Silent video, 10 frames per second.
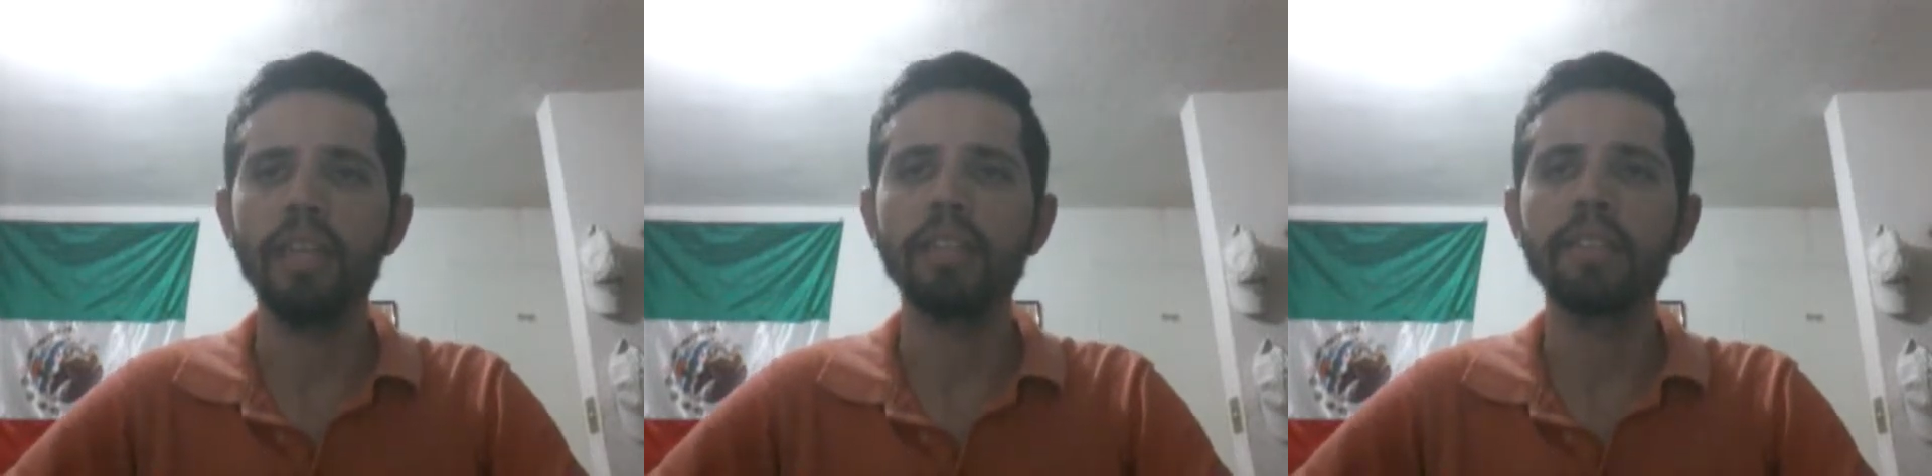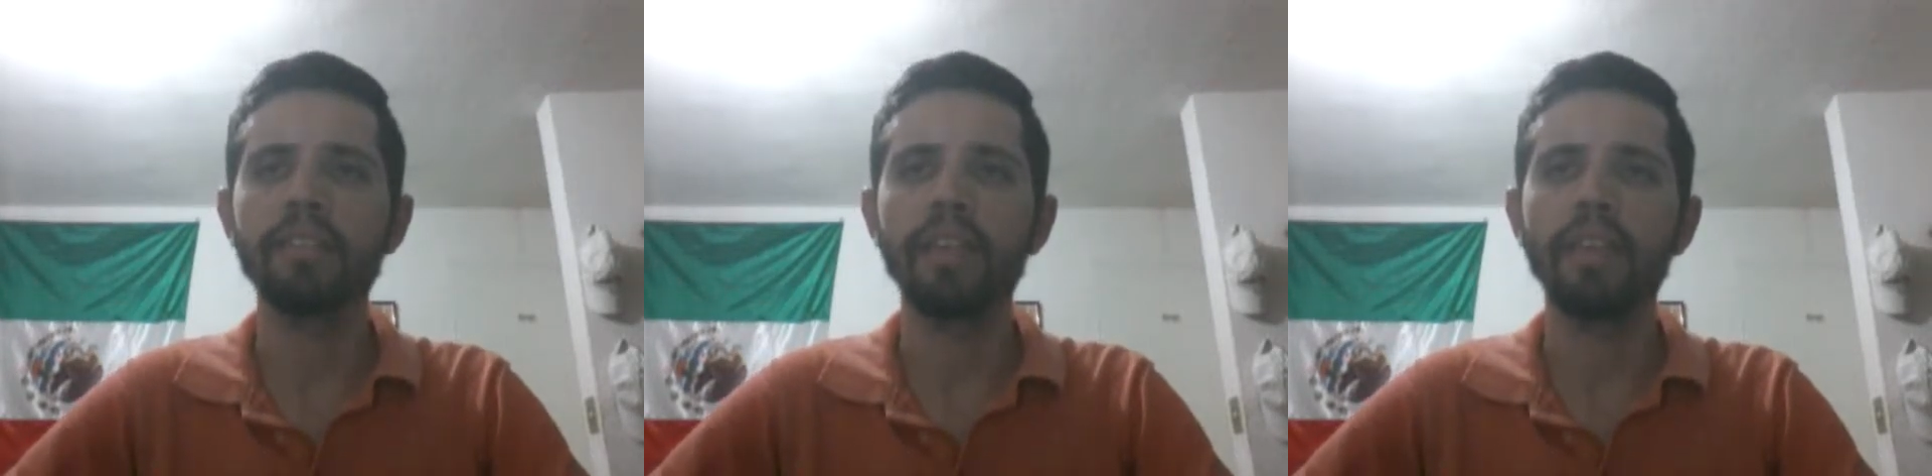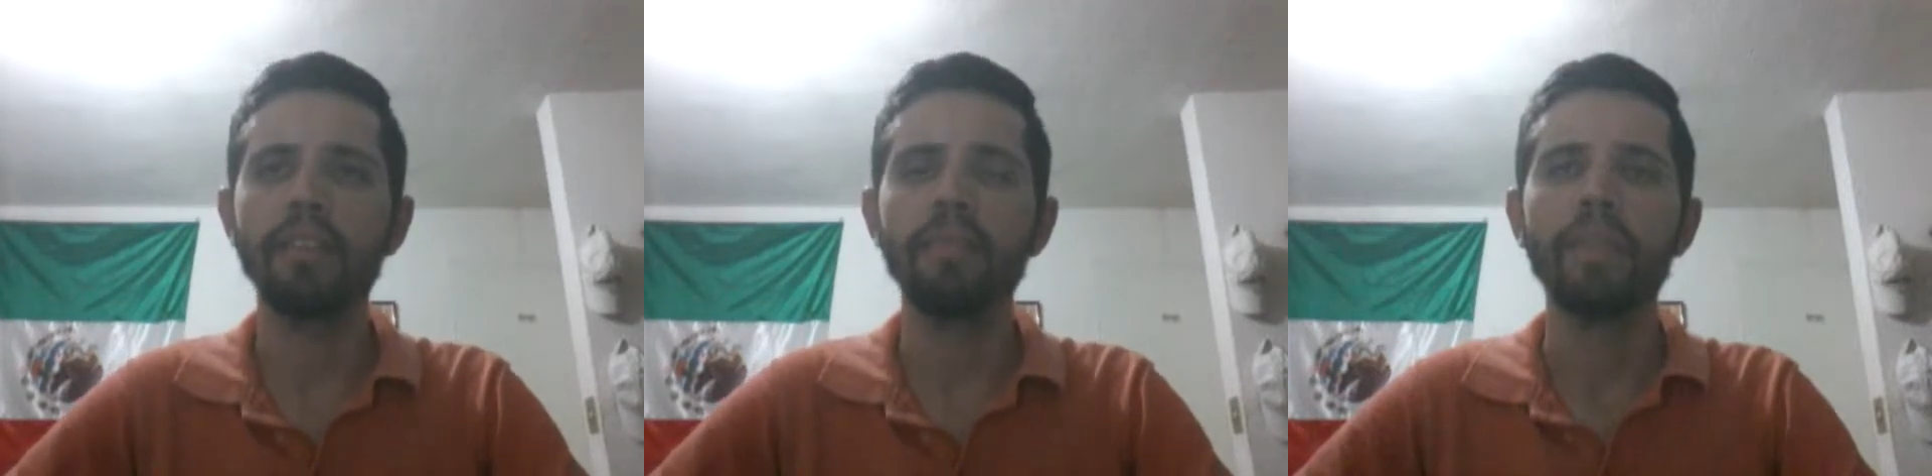it
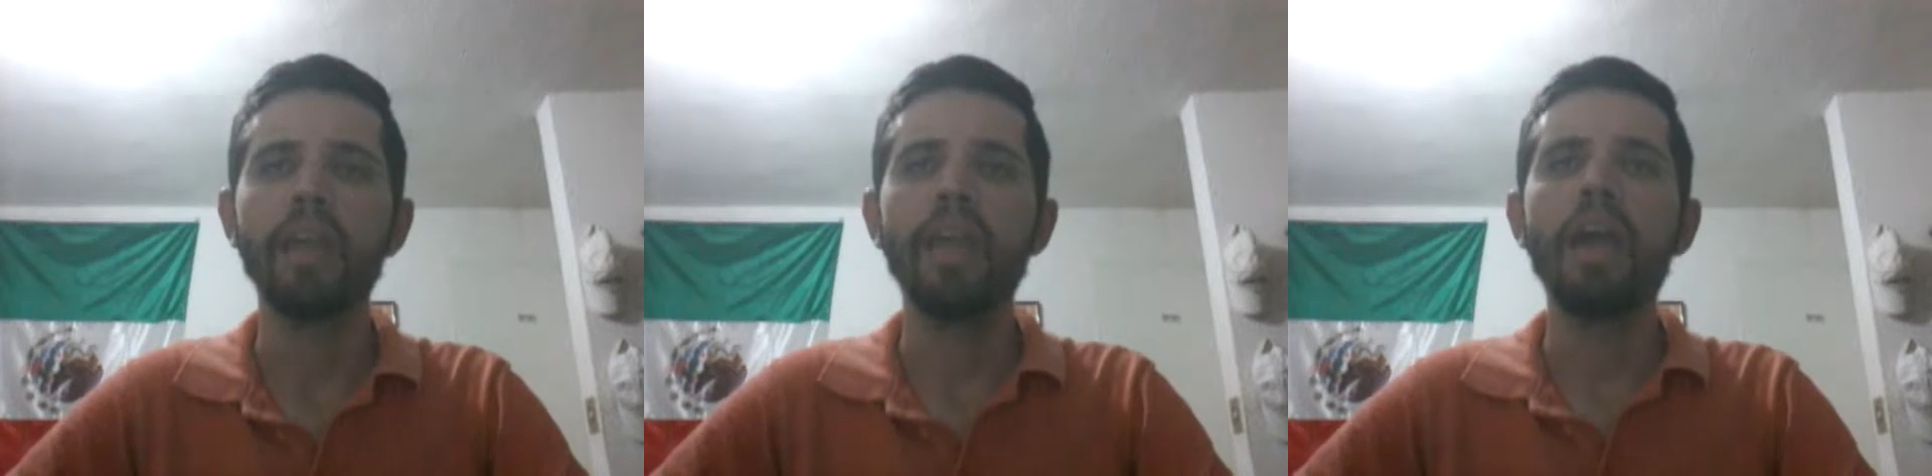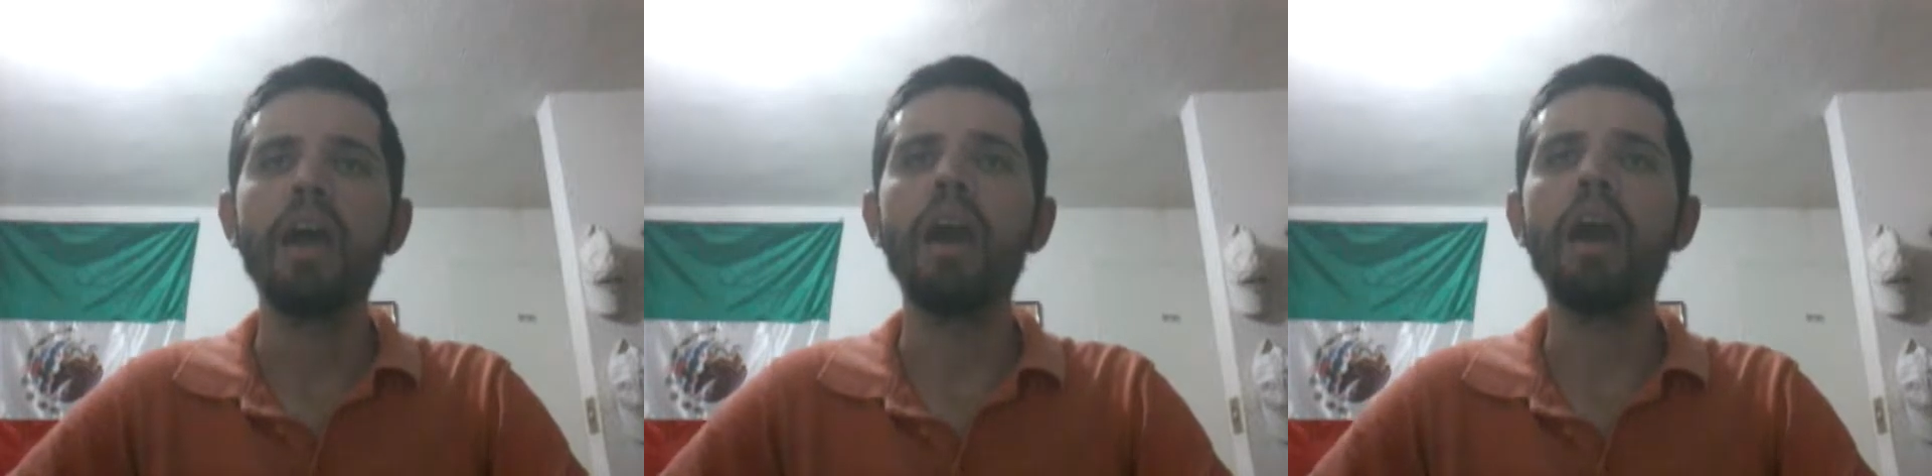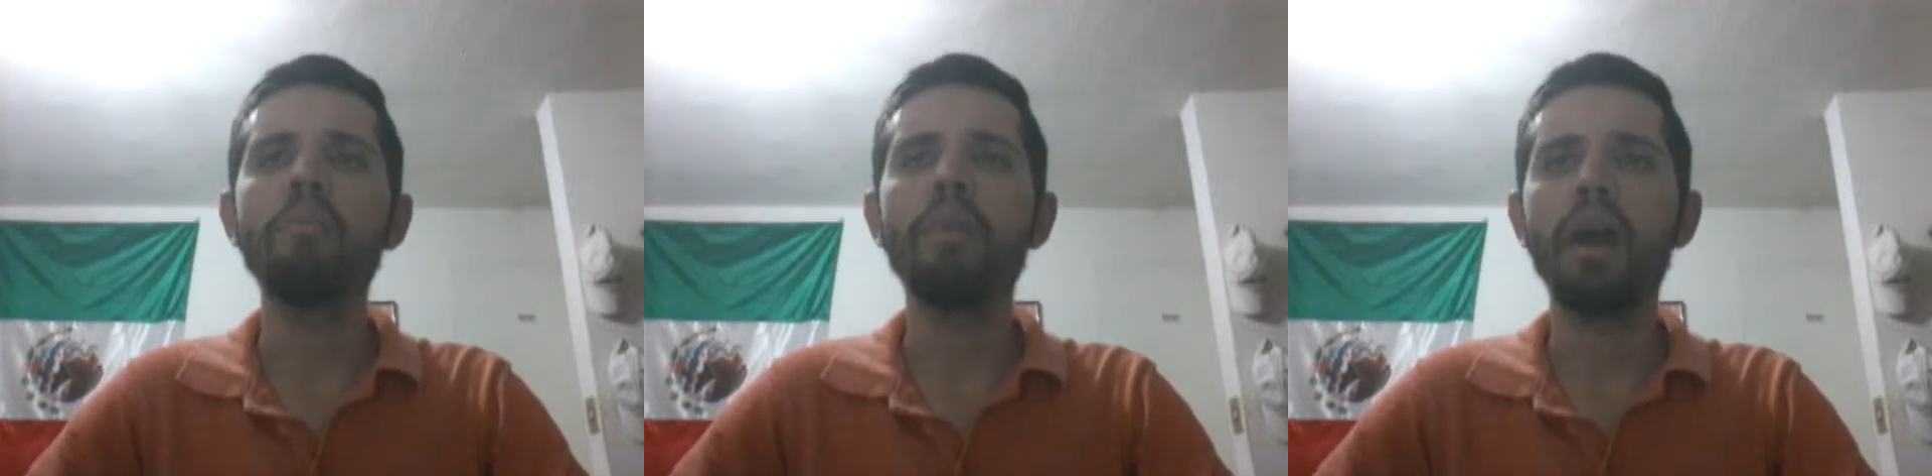said.
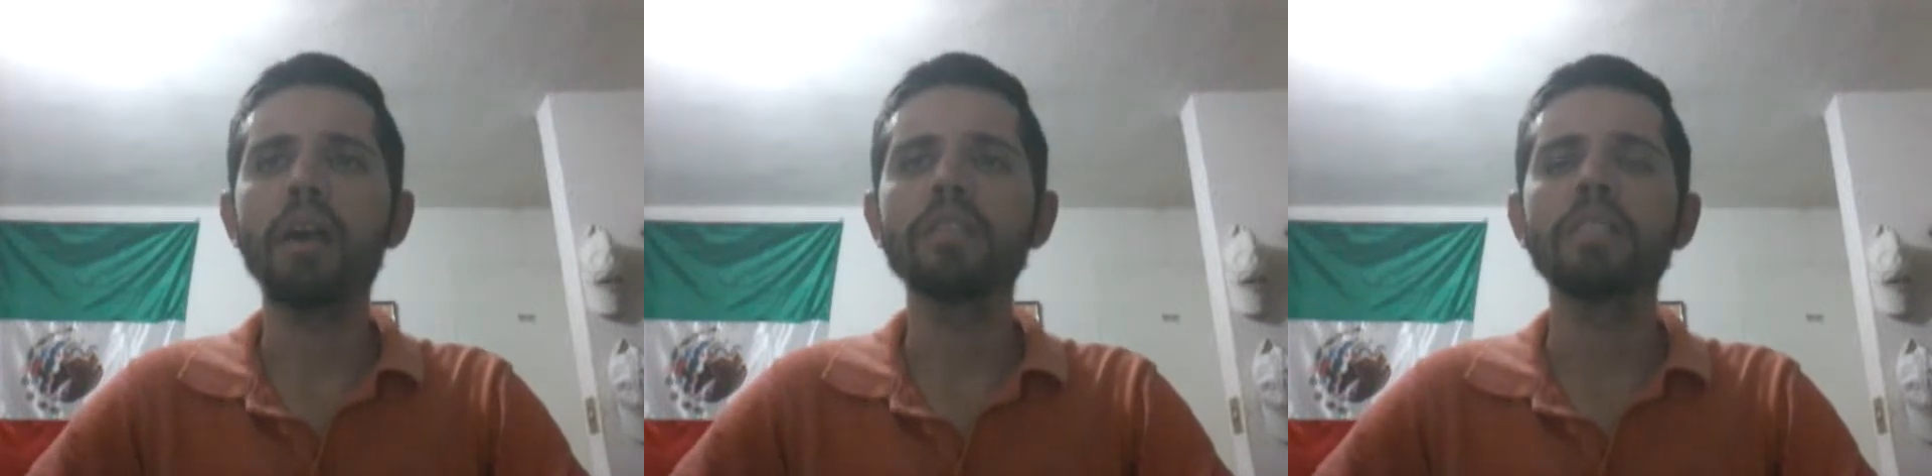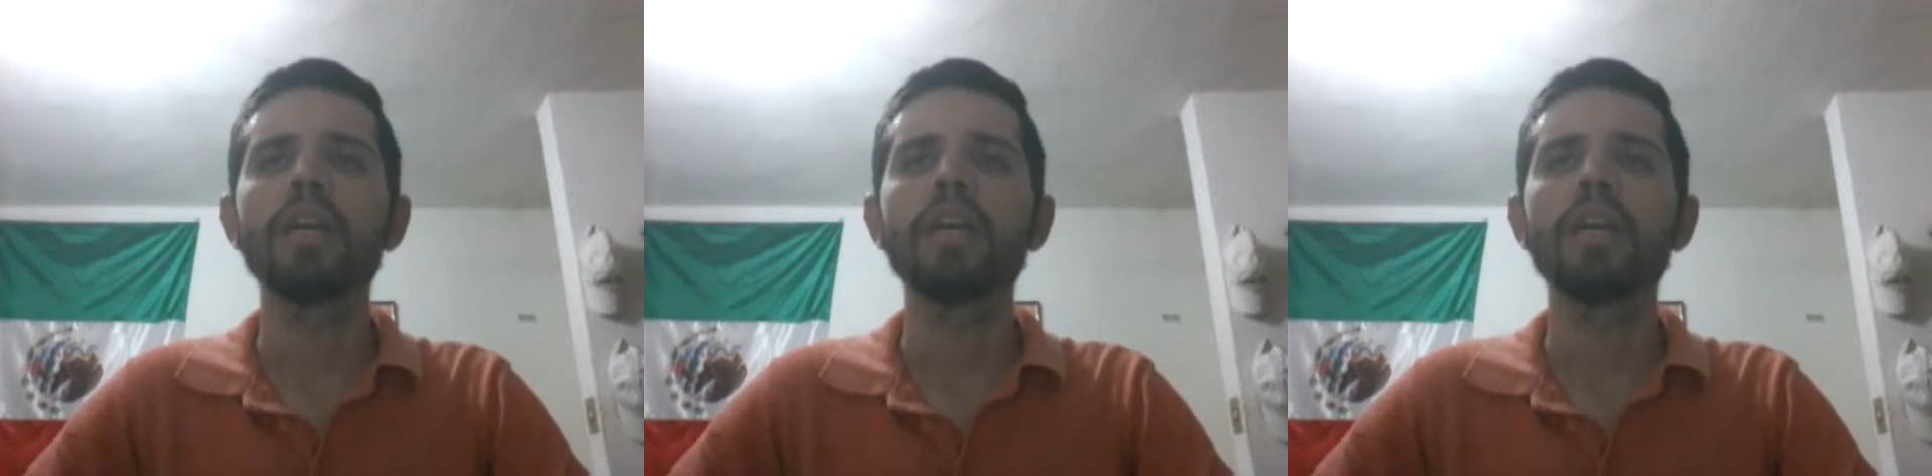Amar